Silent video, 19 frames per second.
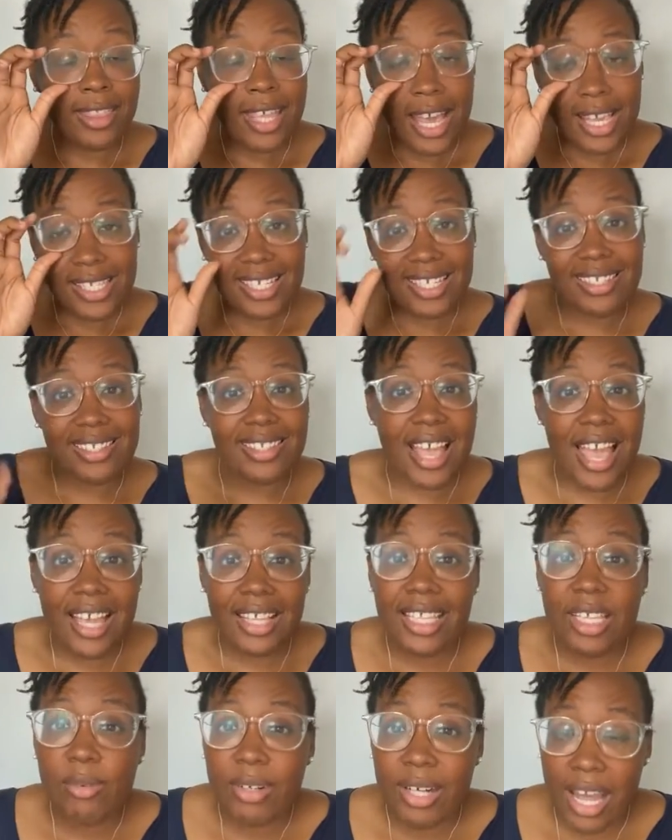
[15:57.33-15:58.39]
That's
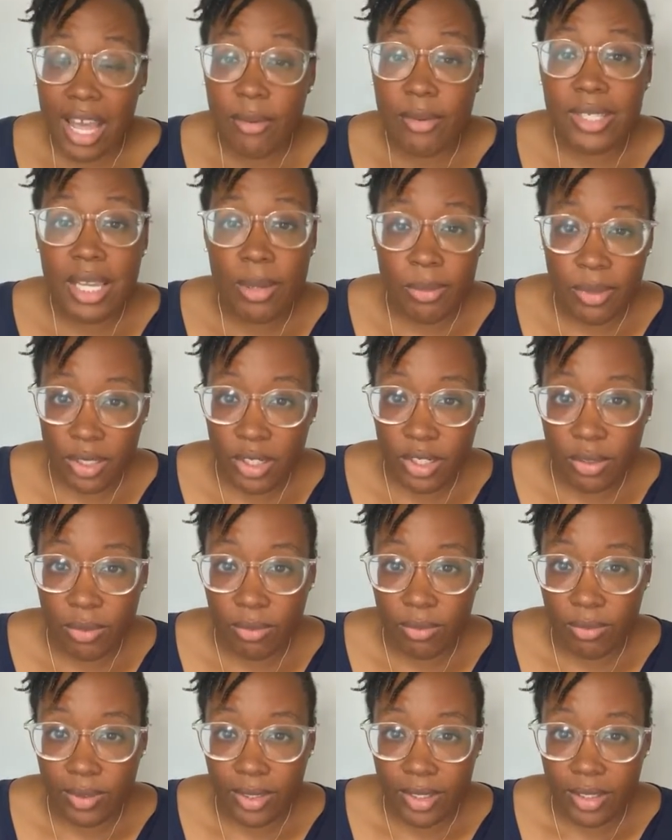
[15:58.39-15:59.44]
exactly what I was able to
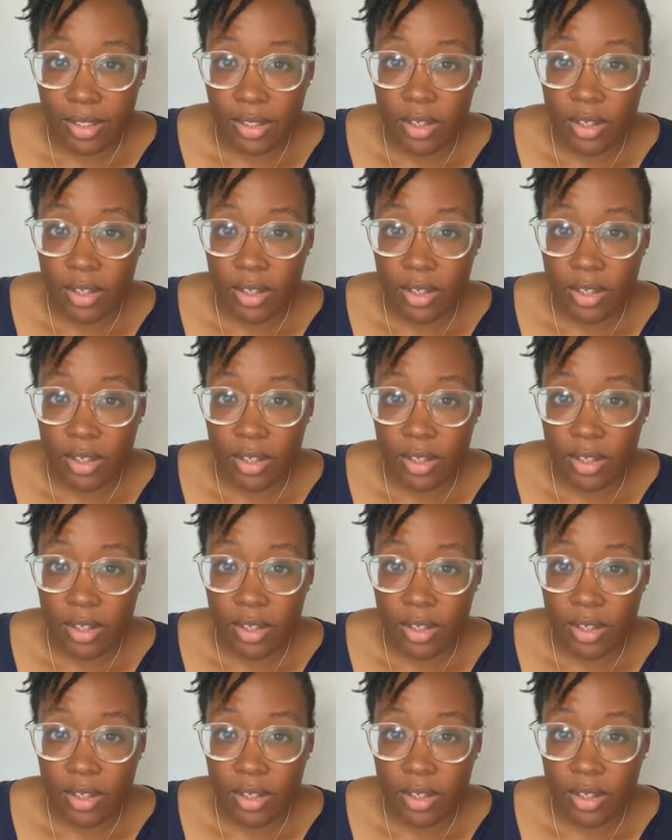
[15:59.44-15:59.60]
do